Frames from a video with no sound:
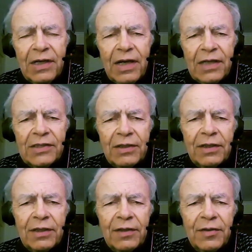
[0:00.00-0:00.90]
And
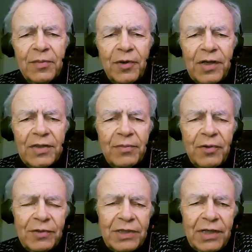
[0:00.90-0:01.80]
certainly the newborn has a
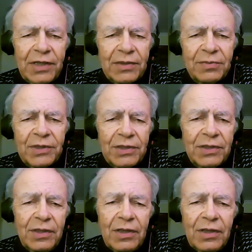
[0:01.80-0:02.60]
moral status, which,